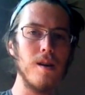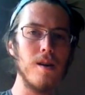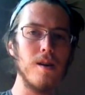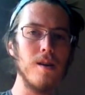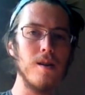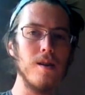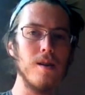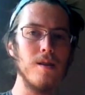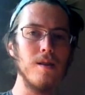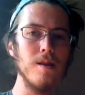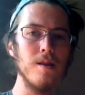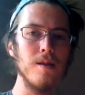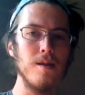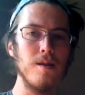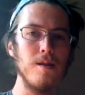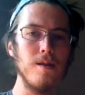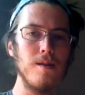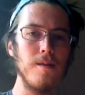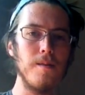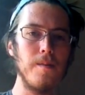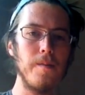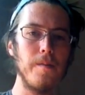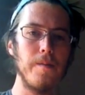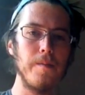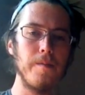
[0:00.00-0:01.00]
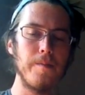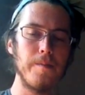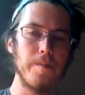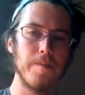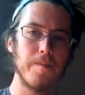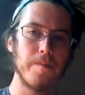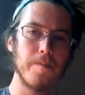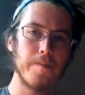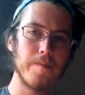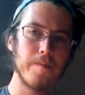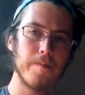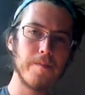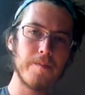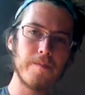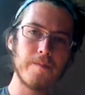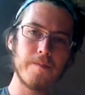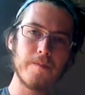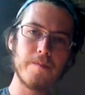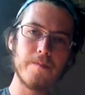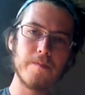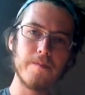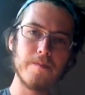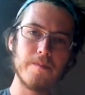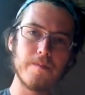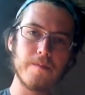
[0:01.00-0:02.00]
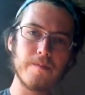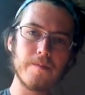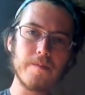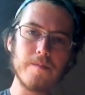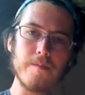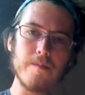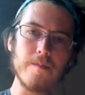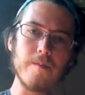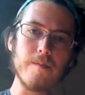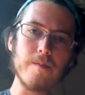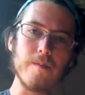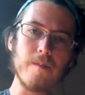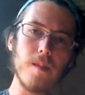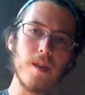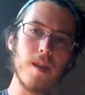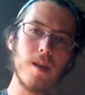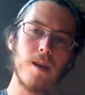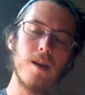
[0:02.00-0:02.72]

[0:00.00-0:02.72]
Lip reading: [no speech]